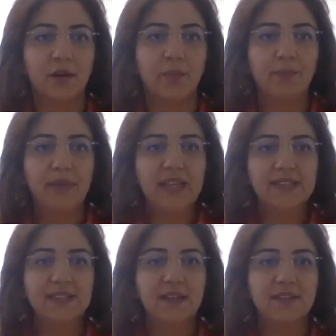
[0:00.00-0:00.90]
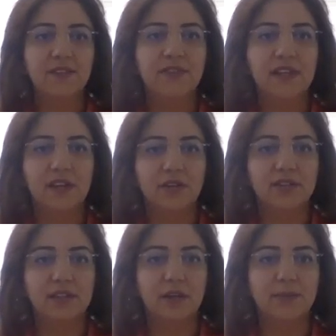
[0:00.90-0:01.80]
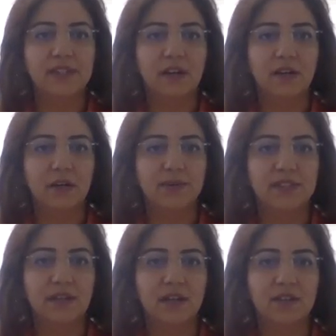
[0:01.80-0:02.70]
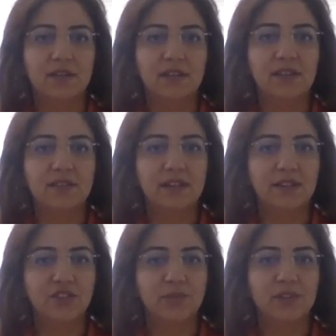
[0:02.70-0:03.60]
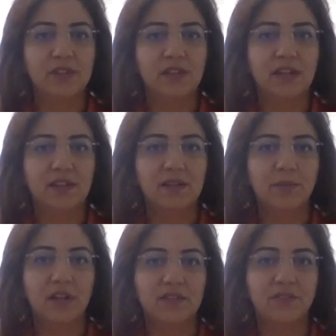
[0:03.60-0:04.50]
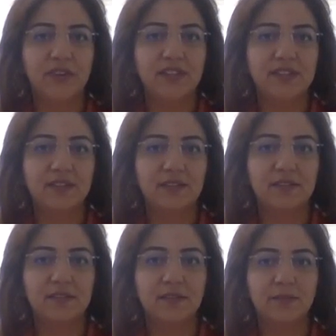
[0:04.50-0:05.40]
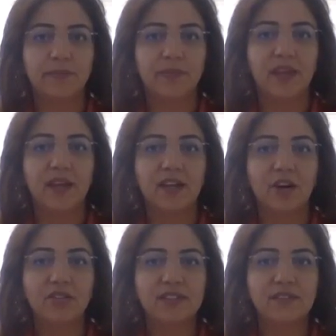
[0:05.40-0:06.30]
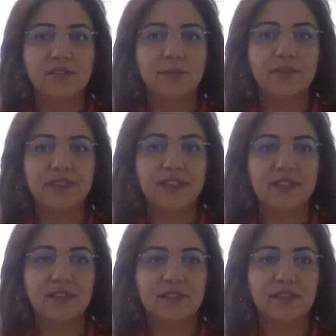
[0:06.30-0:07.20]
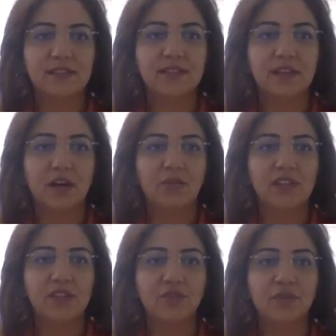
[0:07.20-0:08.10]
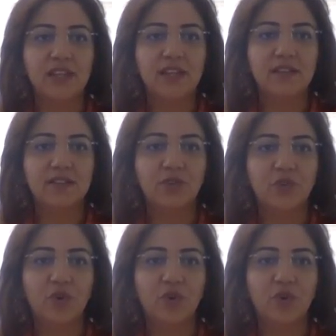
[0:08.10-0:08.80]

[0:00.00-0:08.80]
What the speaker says: Many scientific concepts are abstract, intangible, and multifaceted. Consider breaking these down into layers of